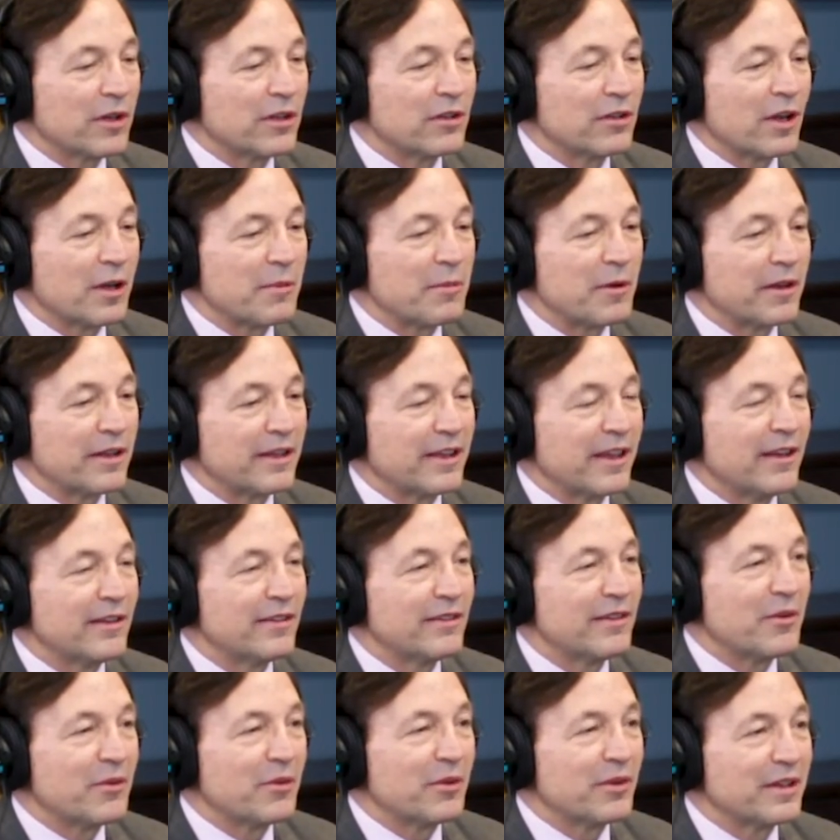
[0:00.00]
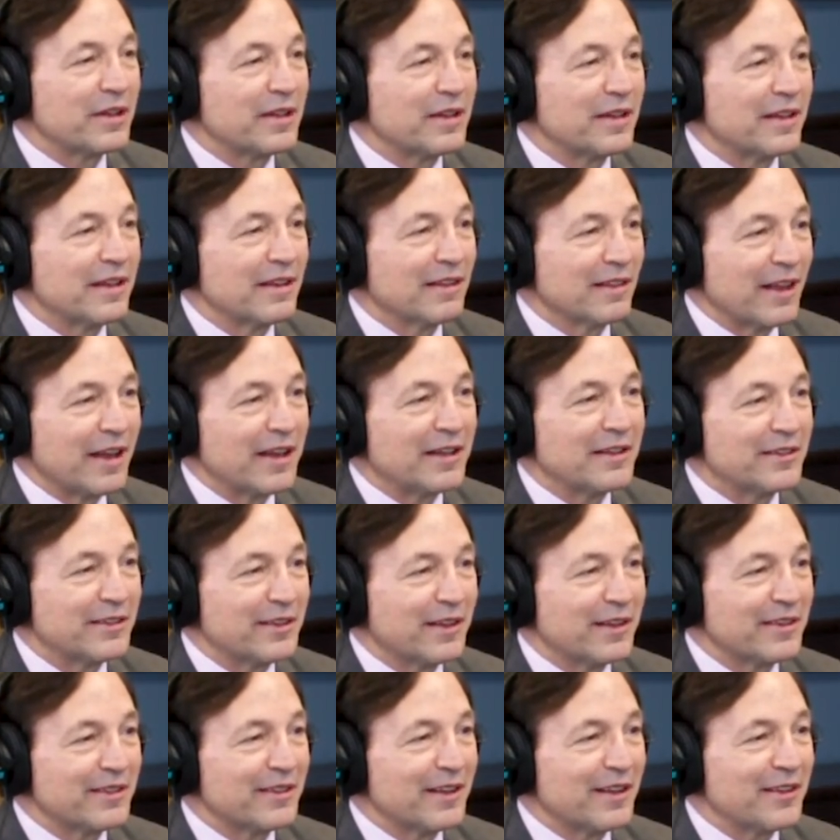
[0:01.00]
going to talk about a case that really enlightens
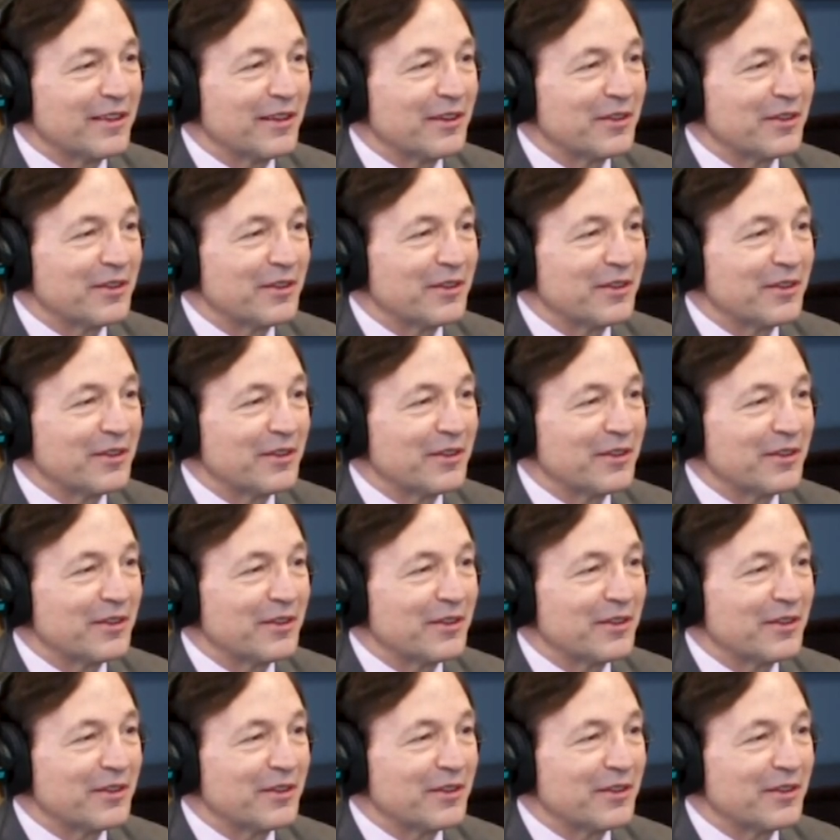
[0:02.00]
us on